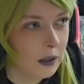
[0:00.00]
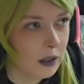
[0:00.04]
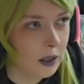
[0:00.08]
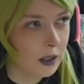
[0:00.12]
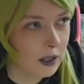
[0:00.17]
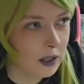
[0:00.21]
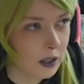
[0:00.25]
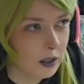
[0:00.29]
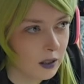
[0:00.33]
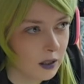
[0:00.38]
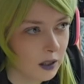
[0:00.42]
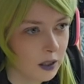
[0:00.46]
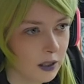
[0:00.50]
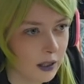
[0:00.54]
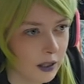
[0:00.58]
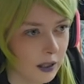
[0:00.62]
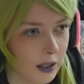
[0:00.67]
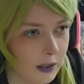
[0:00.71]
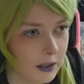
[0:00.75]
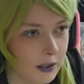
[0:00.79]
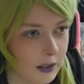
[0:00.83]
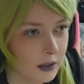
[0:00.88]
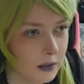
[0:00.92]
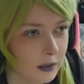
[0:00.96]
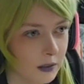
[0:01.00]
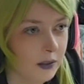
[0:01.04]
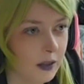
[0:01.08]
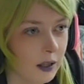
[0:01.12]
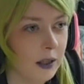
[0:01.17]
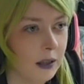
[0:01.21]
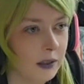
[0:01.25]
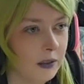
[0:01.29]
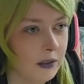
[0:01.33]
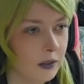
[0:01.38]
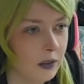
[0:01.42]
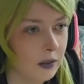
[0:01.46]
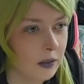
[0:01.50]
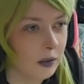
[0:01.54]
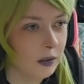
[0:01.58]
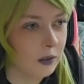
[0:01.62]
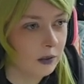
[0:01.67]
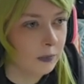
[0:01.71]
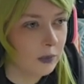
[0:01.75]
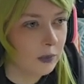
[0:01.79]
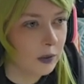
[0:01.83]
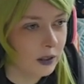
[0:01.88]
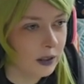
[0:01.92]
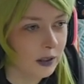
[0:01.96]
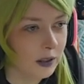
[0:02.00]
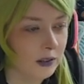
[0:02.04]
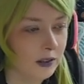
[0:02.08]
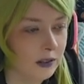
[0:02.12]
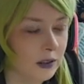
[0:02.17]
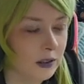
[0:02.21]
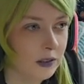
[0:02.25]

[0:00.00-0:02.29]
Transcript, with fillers: Alright, I think that is a good place to